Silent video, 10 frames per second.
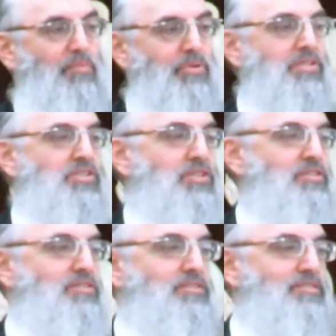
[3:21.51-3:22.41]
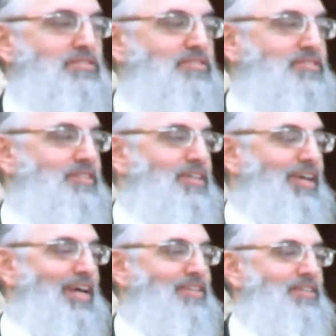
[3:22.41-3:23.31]
person, he
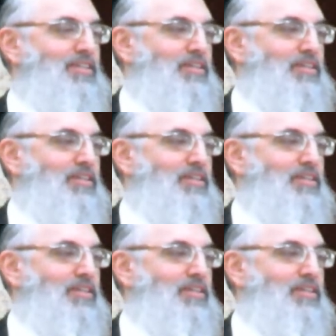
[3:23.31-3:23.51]
had